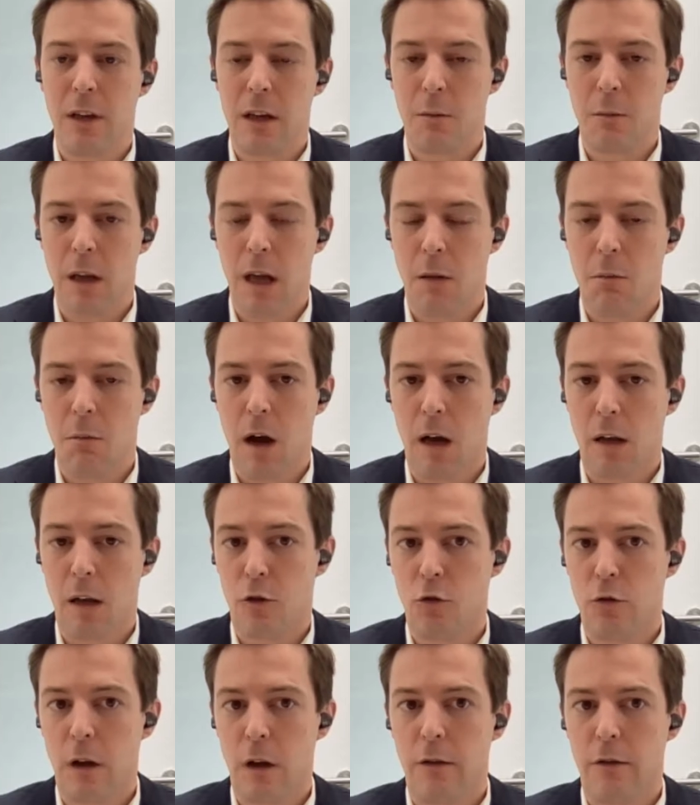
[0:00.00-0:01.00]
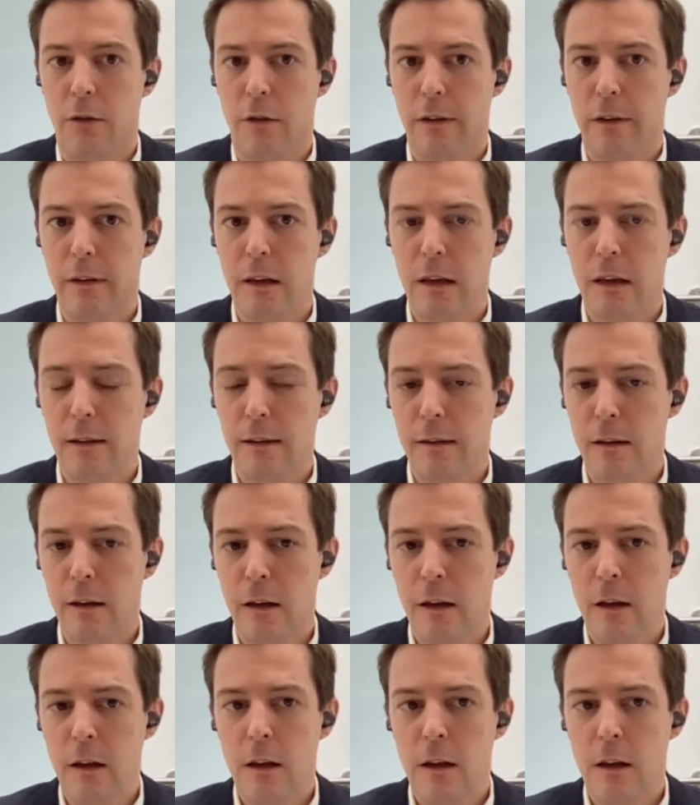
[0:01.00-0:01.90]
lived in Myanmar in 2006.